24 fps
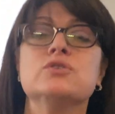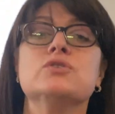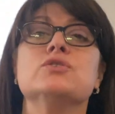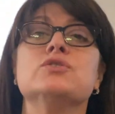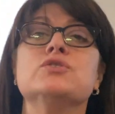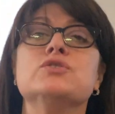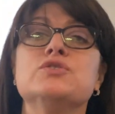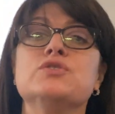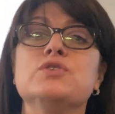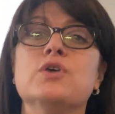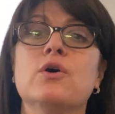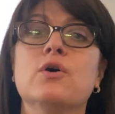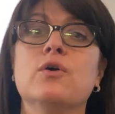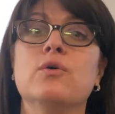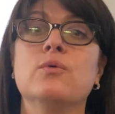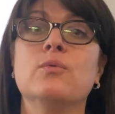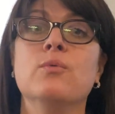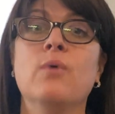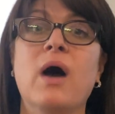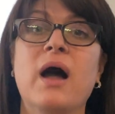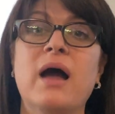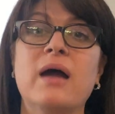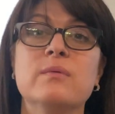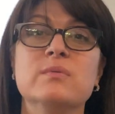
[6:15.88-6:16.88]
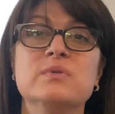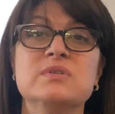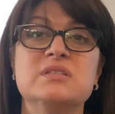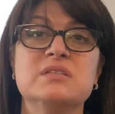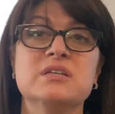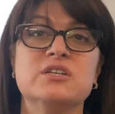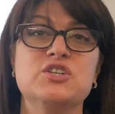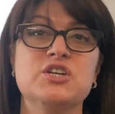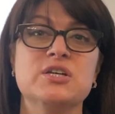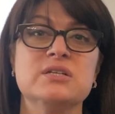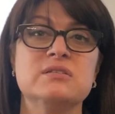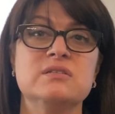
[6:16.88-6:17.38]
So I would
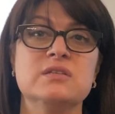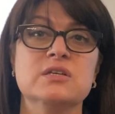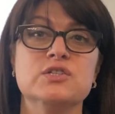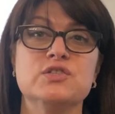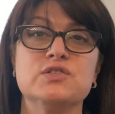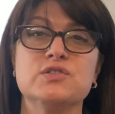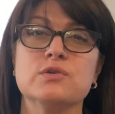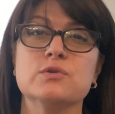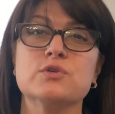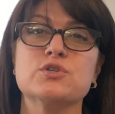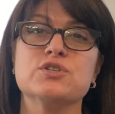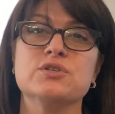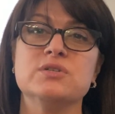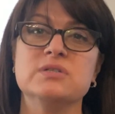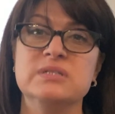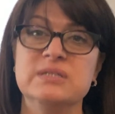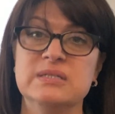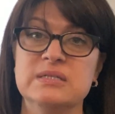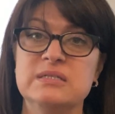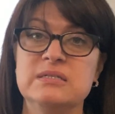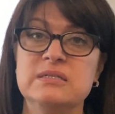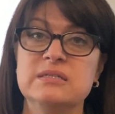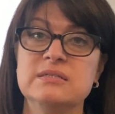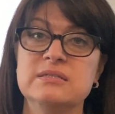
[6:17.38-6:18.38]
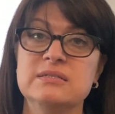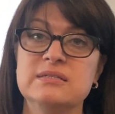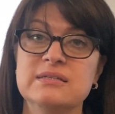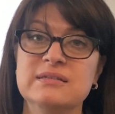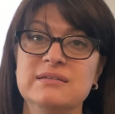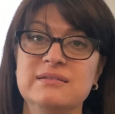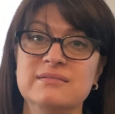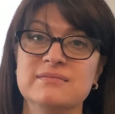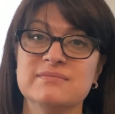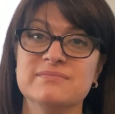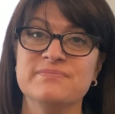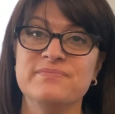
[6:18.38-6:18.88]
suggest that social
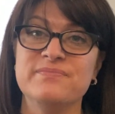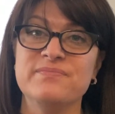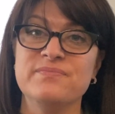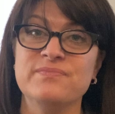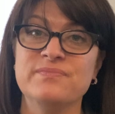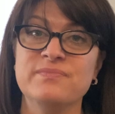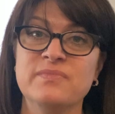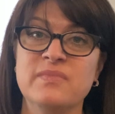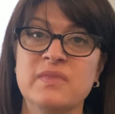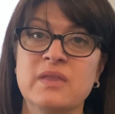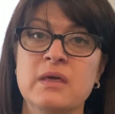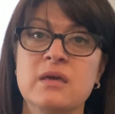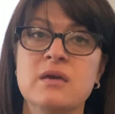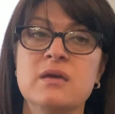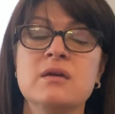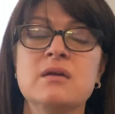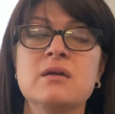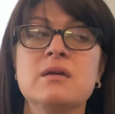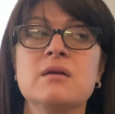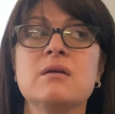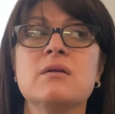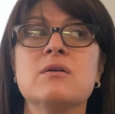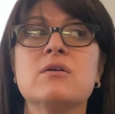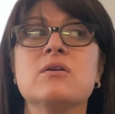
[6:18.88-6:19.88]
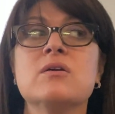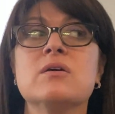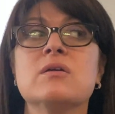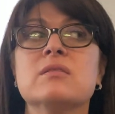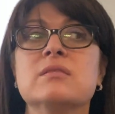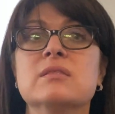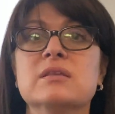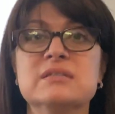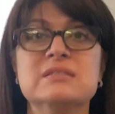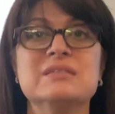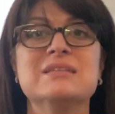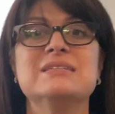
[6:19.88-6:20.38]
distancing,
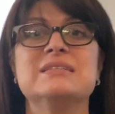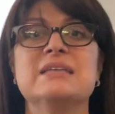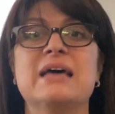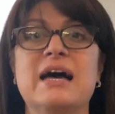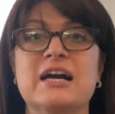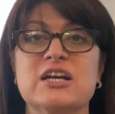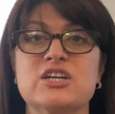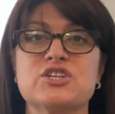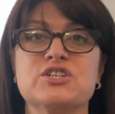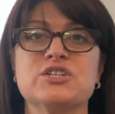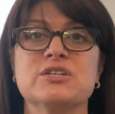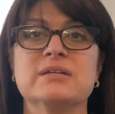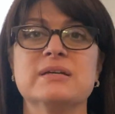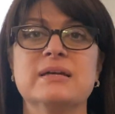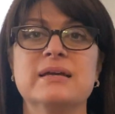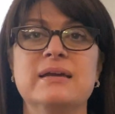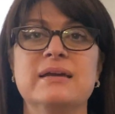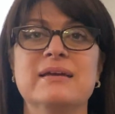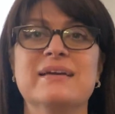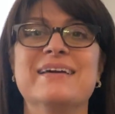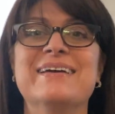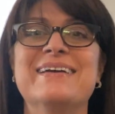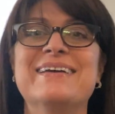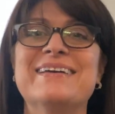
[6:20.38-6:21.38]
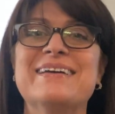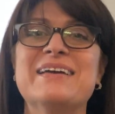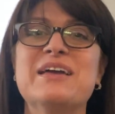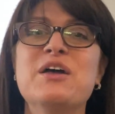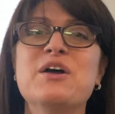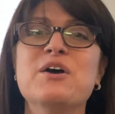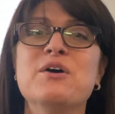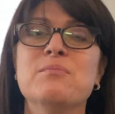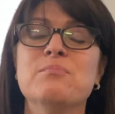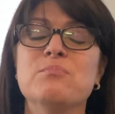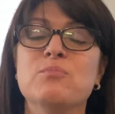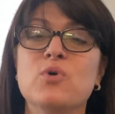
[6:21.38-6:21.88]
this is actually
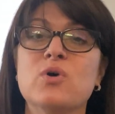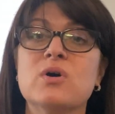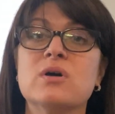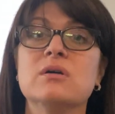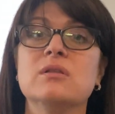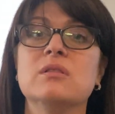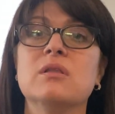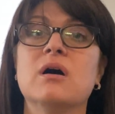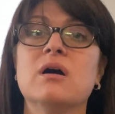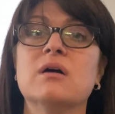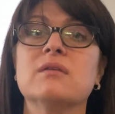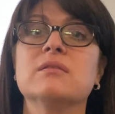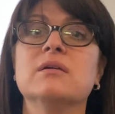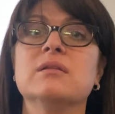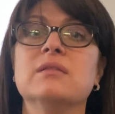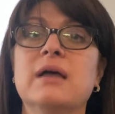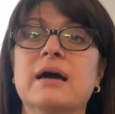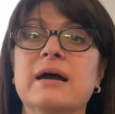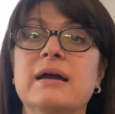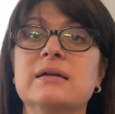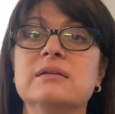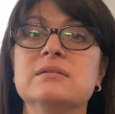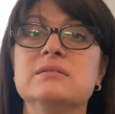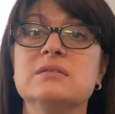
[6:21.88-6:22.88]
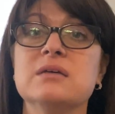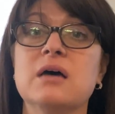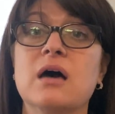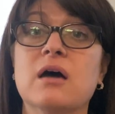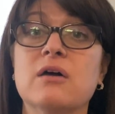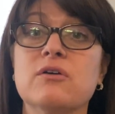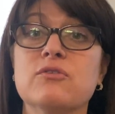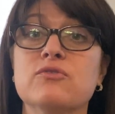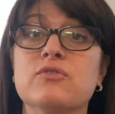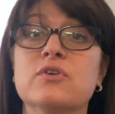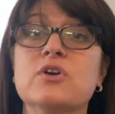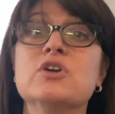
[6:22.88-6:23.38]
more along the lines
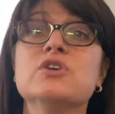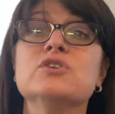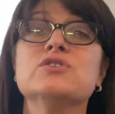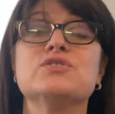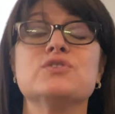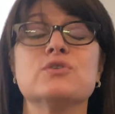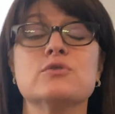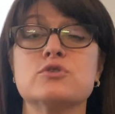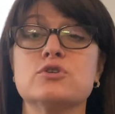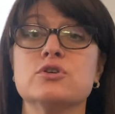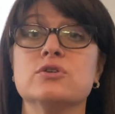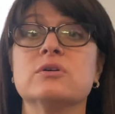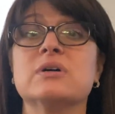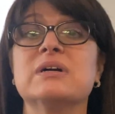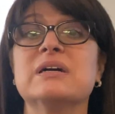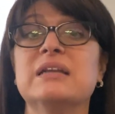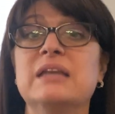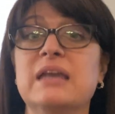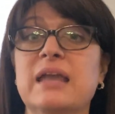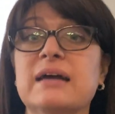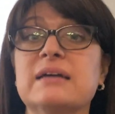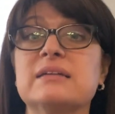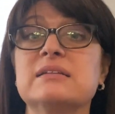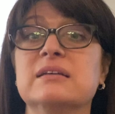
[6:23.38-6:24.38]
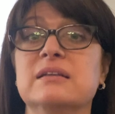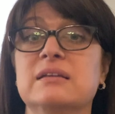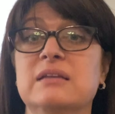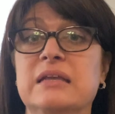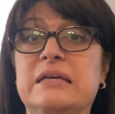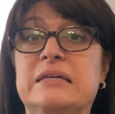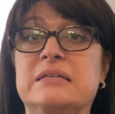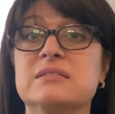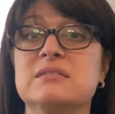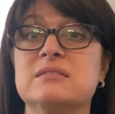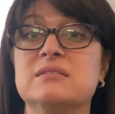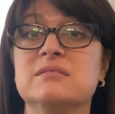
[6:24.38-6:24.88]
of social
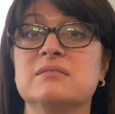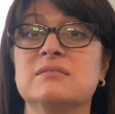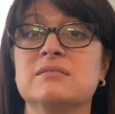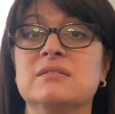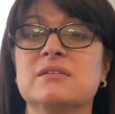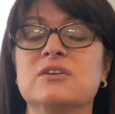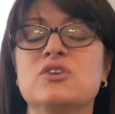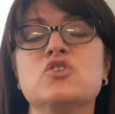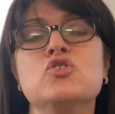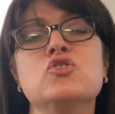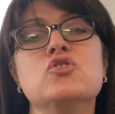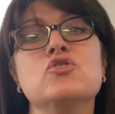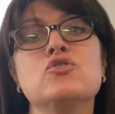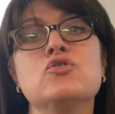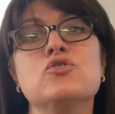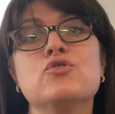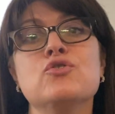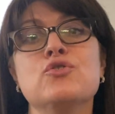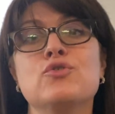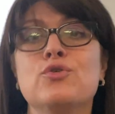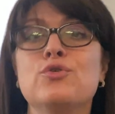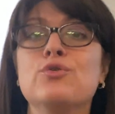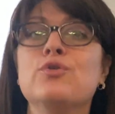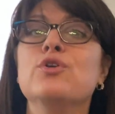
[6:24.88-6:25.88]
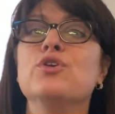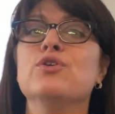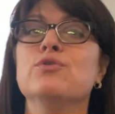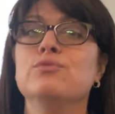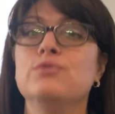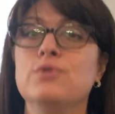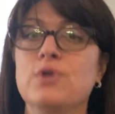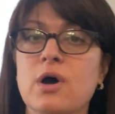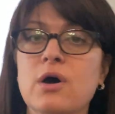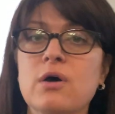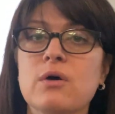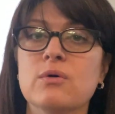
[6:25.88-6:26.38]
connectedness. Who you
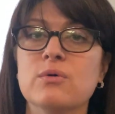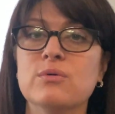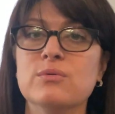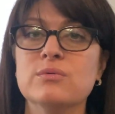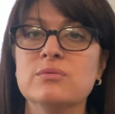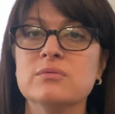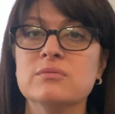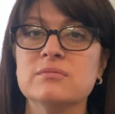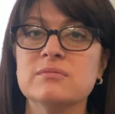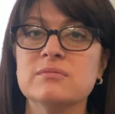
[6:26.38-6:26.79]
know